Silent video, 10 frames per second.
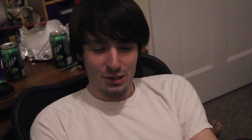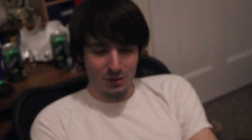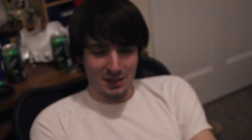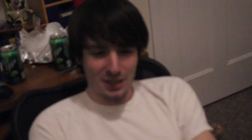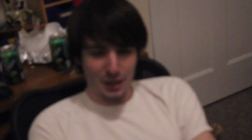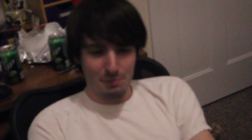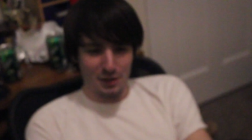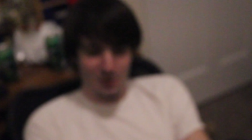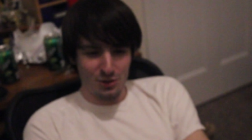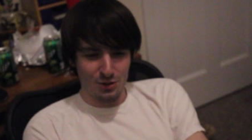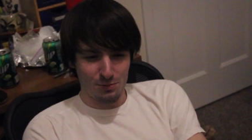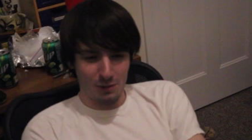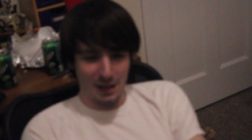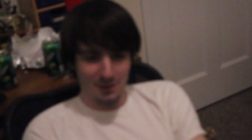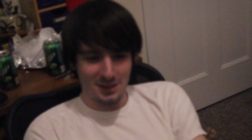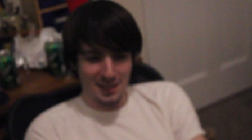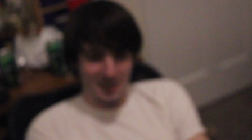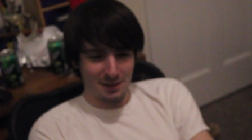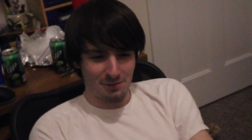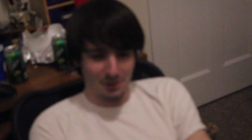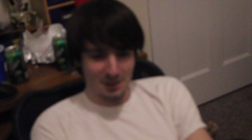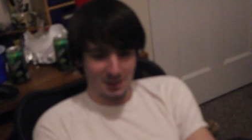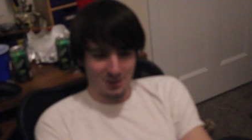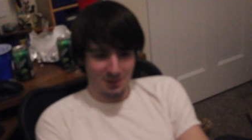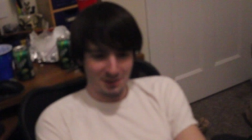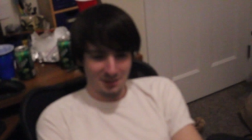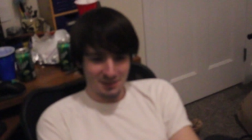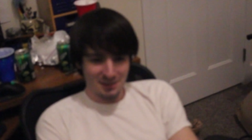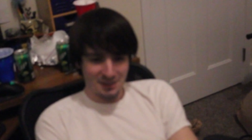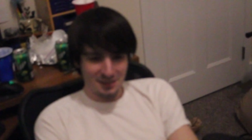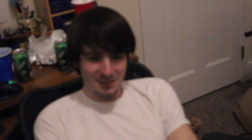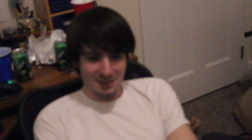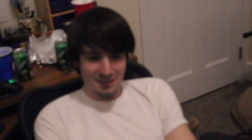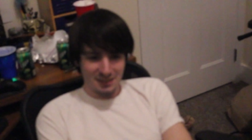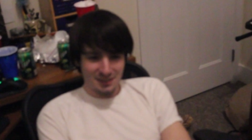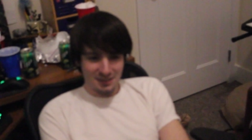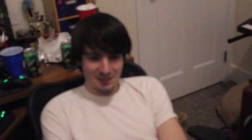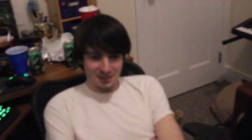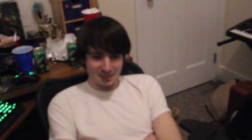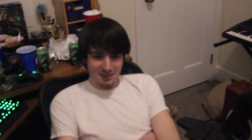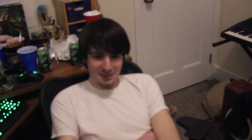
You can take pictures while taking footage. Oh yeah, I'm still filming right